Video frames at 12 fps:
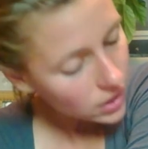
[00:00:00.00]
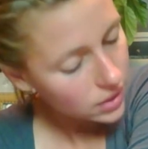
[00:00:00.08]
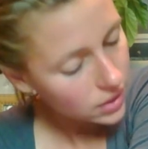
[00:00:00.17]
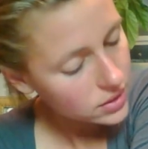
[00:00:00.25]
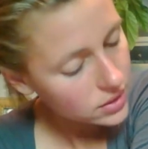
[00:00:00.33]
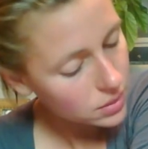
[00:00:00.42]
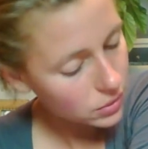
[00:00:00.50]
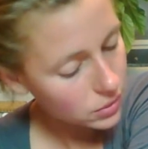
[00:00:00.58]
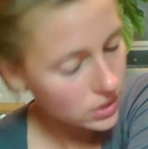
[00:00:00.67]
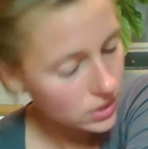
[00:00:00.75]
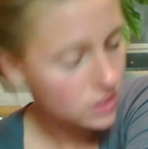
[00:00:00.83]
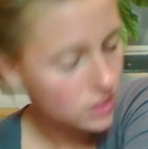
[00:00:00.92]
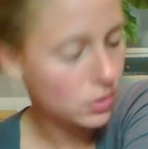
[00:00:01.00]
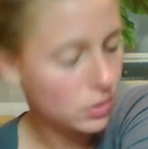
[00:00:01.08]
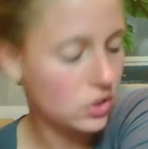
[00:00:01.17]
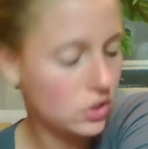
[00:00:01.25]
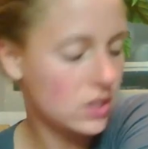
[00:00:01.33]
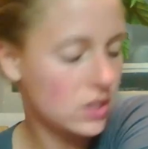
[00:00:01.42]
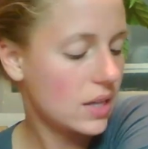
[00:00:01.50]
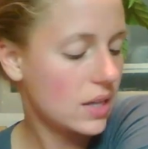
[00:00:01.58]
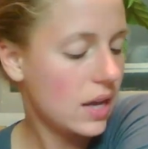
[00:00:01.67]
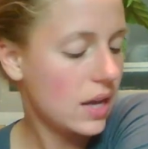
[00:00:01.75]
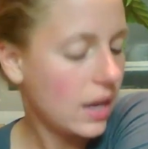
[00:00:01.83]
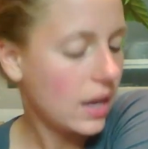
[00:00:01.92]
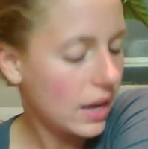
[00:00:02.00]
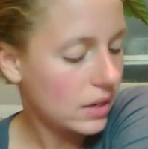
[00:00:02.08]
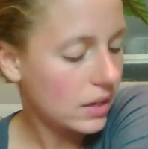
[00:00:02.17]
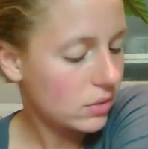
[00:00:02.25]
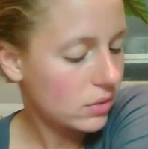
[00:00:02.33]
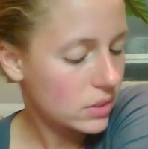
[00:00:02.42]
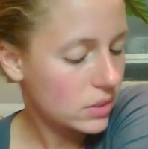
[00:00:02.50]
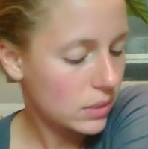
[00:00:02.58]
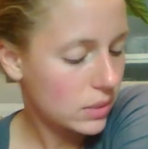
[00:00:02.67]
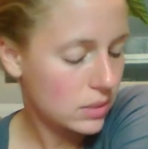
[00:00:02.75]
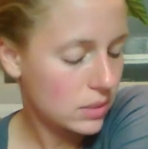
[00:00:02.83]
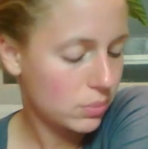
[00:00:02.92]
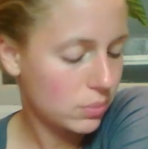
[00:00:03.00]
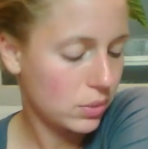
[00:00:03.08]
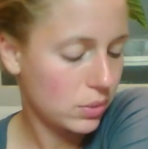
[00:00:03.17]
a contemporaneous purchase, any risk-based